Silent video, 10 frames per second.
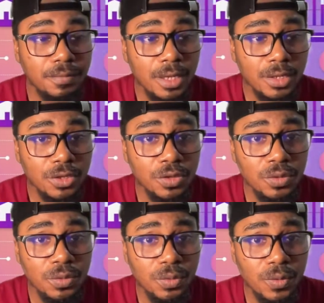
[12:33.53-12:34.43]

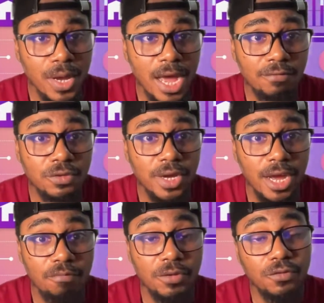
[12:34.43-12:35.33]
you have to
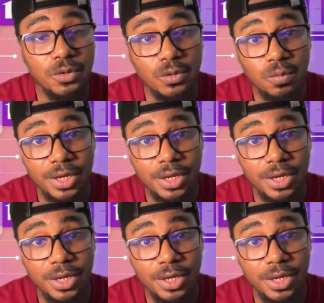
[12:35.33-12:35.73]
have, before you